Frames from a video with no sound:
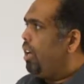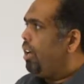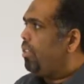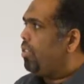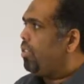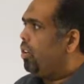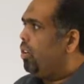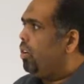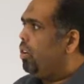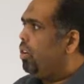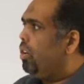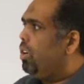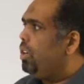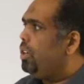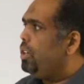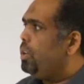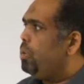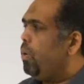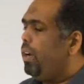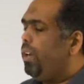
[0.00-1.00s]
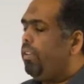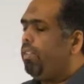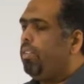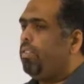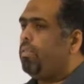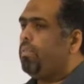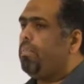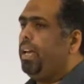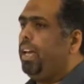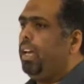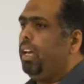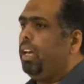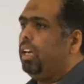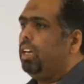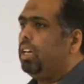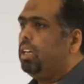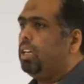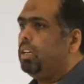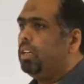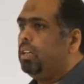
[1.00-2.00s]
So Nueces
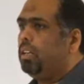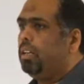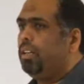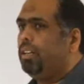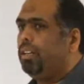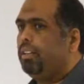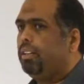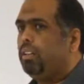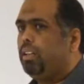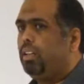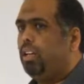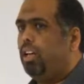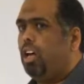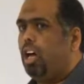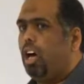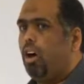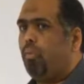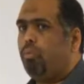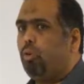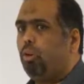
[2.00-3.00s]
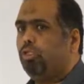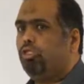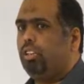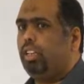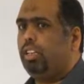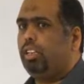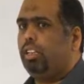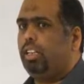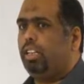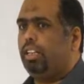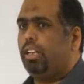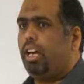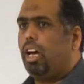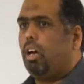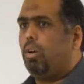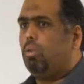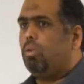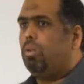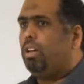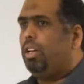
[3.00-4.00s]
Bay, unfortunately
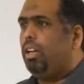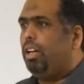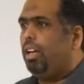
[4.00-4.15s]
now,